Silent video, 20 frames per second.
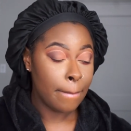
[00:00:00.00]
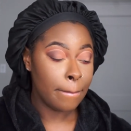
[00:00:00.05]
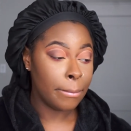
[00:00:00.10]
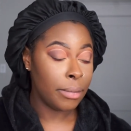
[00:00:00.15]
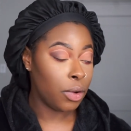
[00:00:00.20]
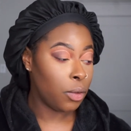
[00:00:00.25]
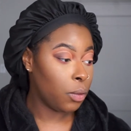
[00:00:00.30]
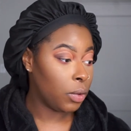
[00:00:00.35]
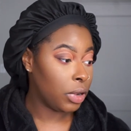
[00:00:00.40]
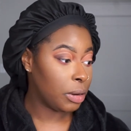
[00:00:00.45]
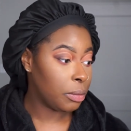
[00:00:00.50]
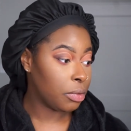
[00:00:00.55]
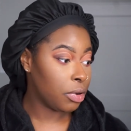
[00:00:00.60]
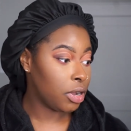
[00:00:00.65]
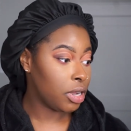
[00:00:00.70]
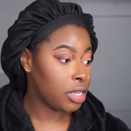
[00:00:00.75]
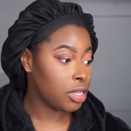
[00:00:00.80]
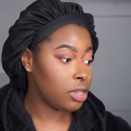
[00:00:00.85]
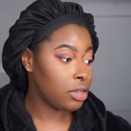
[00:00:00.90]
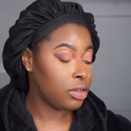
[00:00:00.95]
but what i'm
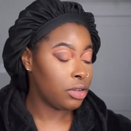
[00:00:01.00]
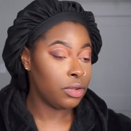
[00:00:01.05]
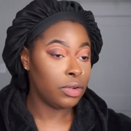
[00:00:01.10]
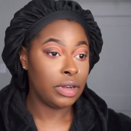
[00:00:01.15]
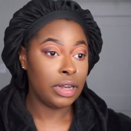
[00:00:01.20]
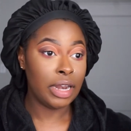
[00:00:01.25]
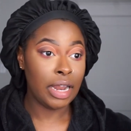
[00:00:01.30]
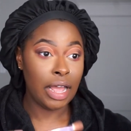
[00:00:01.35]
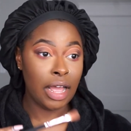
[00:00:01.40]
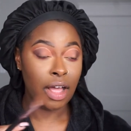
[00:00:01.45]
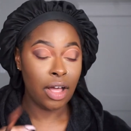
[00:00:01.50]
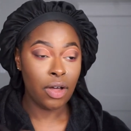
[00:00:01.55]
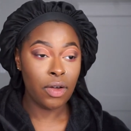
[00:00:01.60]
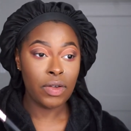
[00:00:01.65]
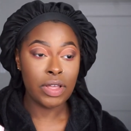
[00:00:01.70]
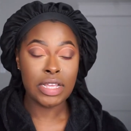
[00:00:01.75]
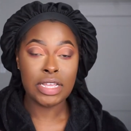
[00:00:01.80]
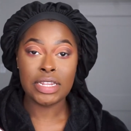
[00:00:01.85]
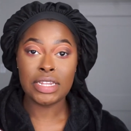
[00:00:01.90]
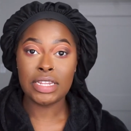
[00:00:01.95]
going to do
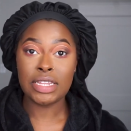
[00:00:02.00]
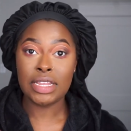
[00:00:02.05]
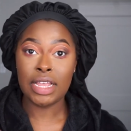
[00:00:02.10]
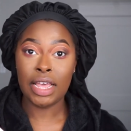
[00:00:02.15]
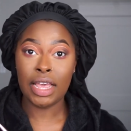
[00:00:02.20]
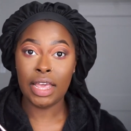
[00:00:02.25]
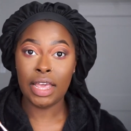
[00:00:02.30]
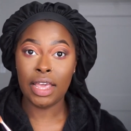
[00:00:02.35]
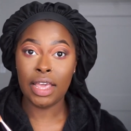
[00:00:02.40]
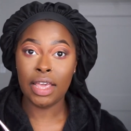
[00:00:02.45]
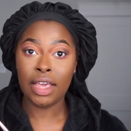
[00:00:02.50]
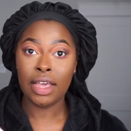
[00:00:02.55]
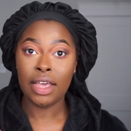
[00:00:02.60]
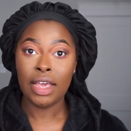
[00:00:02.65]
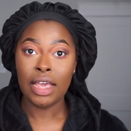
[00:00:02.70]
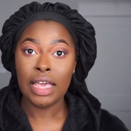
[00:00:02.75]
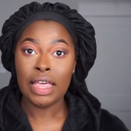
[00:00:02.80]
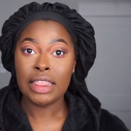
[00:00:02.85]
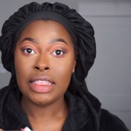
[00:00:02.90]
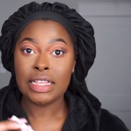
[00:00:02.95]
now is take
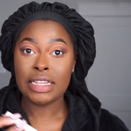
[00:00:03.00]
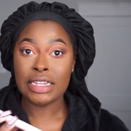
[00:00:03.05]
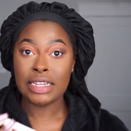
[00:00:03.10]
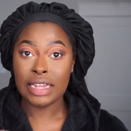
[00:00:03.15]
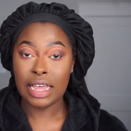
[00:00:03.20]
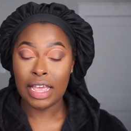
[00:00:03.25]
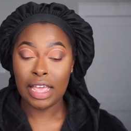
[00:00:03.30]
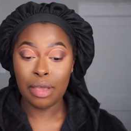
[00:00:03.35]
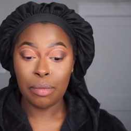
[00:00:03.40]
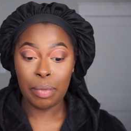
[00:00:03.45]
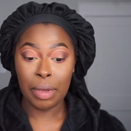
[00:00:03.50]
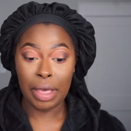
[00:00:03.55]
the same